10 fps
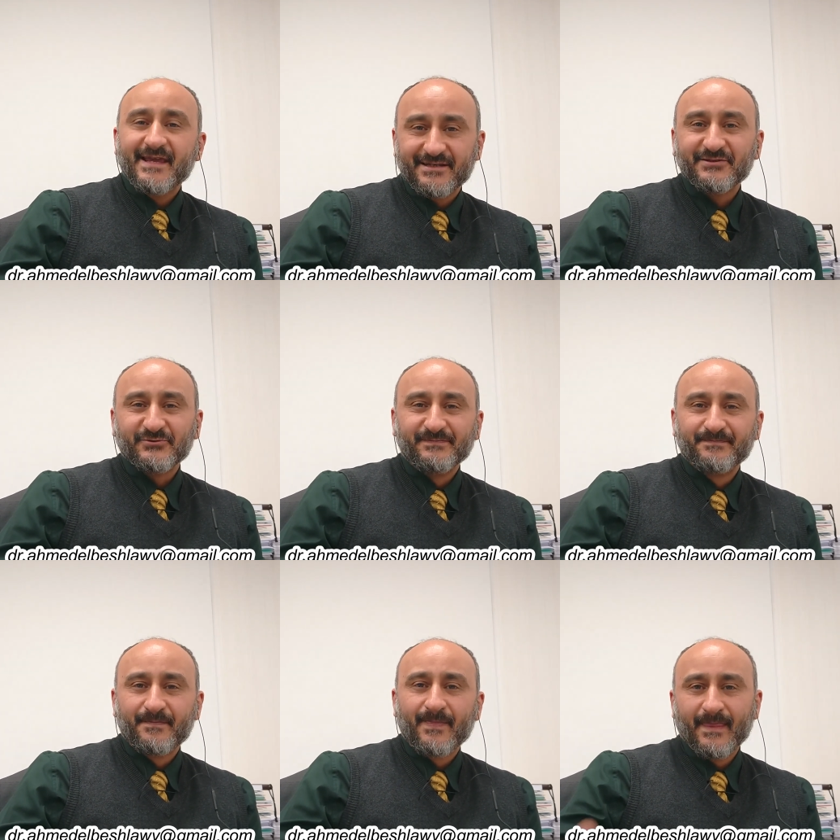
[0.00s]
Thank you.
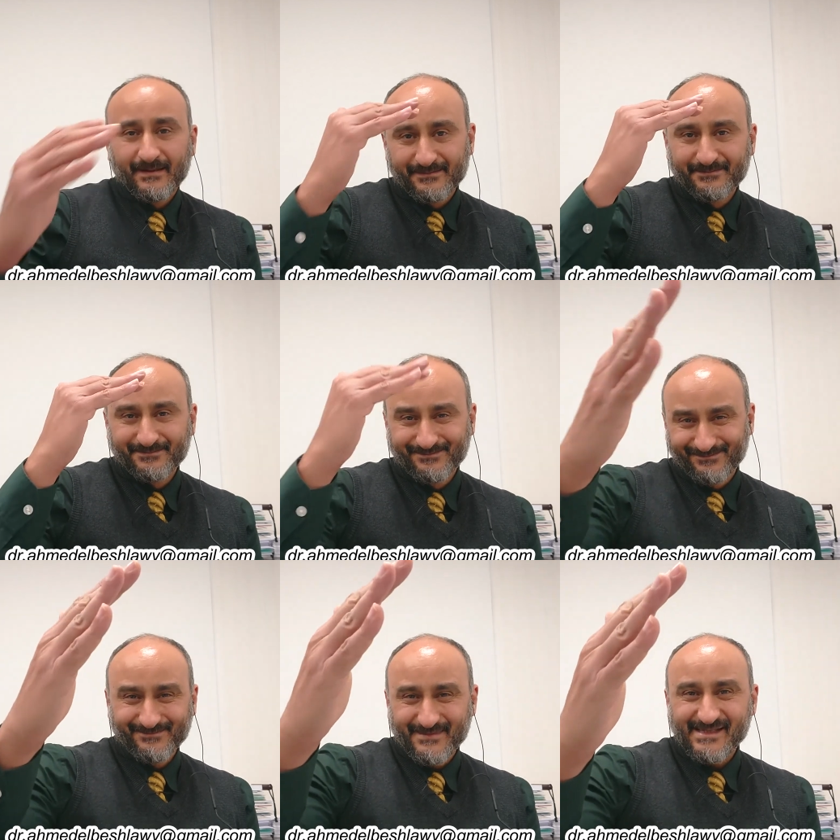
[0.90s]

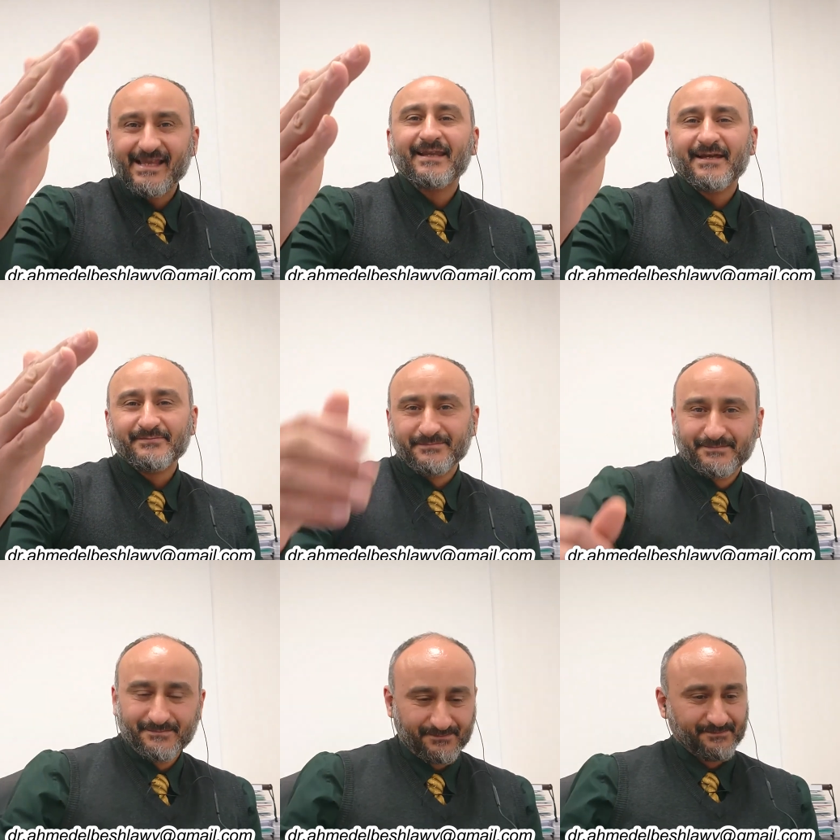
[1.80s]
Salam.